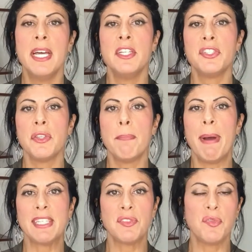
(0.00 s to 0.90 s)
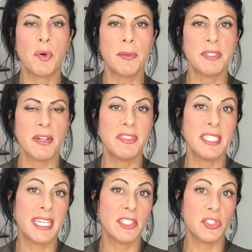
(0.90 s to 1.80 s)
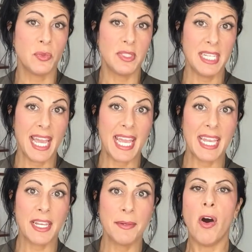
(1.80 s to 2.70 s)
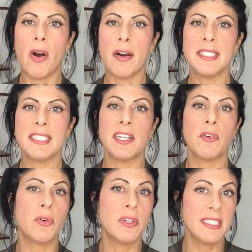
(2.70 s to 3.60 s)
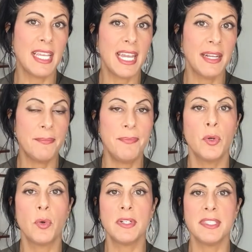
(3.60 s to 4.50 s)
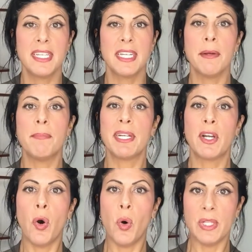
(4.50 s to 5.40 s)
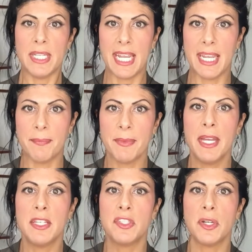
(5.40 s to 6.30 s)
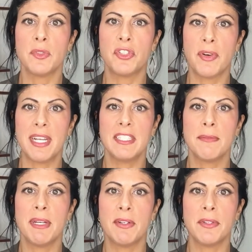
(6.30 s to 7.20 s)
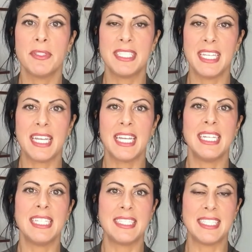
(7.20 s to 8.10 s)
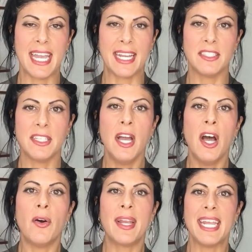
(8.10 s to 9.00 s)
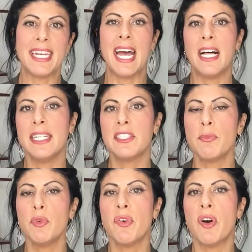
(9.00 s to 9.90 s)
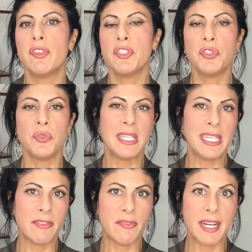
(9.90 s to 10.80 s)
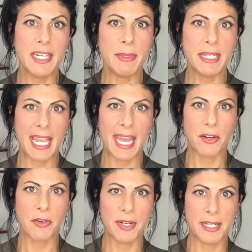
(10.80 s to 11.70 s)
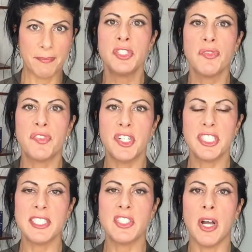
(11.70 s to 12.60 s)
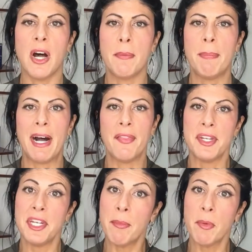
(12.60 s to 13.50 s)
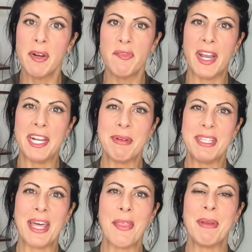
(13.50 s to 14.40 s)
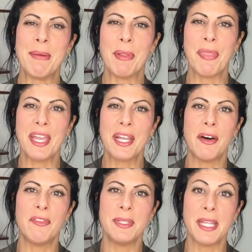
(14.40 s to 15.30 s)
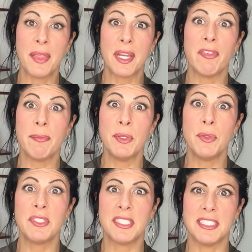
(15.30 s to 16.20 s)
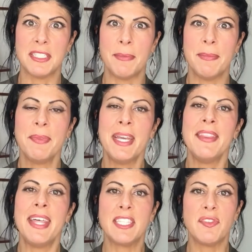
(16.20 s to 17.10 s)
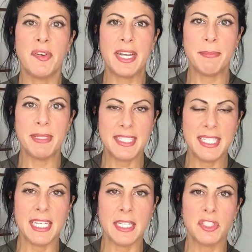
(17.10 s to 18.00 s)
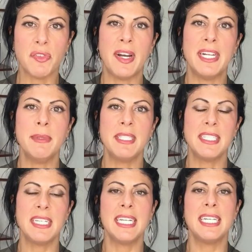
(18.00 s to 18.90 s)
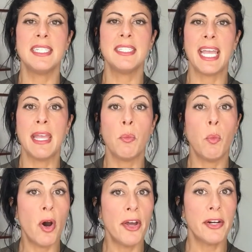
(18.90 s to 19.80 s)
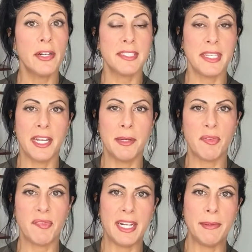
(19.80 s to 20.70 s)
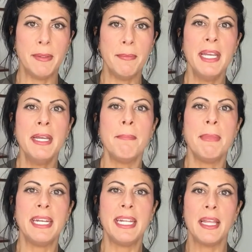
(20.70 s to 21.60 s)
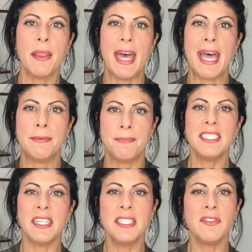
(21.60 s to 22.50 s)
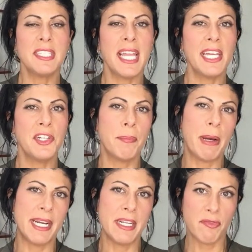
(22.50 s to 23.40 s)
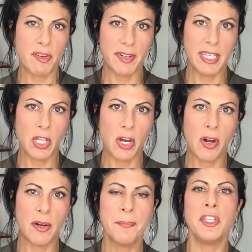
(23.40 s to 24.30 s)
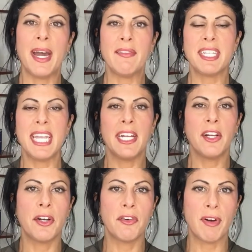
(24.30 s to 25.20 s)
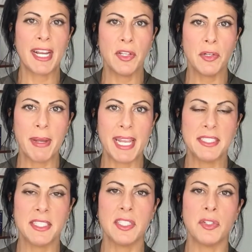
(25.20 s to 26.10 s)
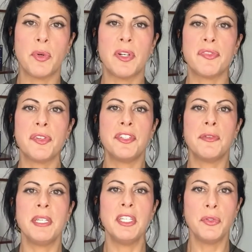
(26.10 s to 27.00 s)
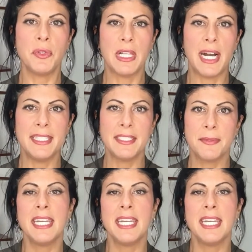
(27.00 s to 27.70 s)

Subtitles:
So the best forms of zinc to take are zinc orotate or zinc picolinate. So trace mineral zinc is next. Okay, now let's move over to the vitamin category. So first let's talk about the number one vitamin that people think of when they think of immune system. That's vitamin C. So vitamin C is a water-soluble vitamin, meaning that it doesn't stay in your body very long. You have to get it on a regular basis in order for it to be utilized.